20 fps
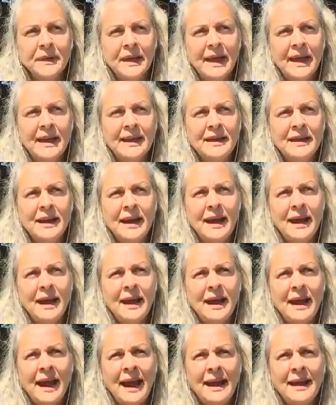And
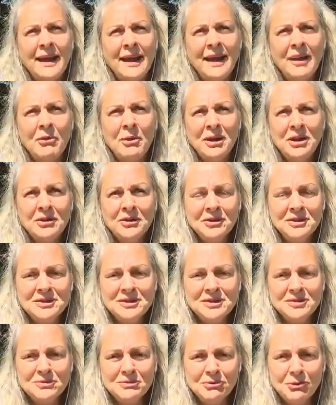when you're
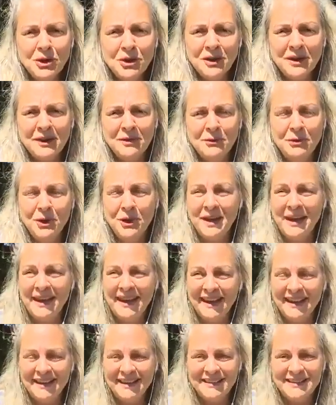
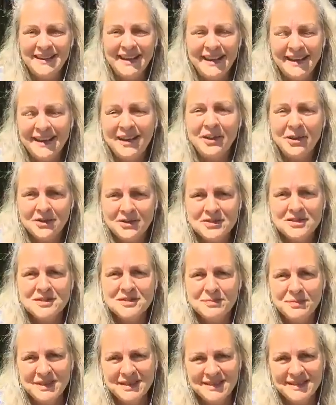working in a conscious
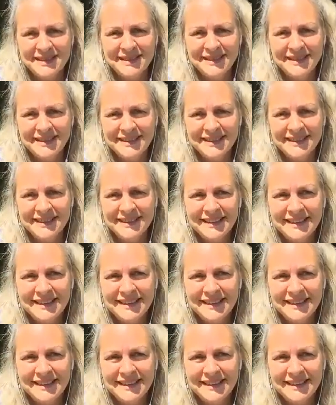business,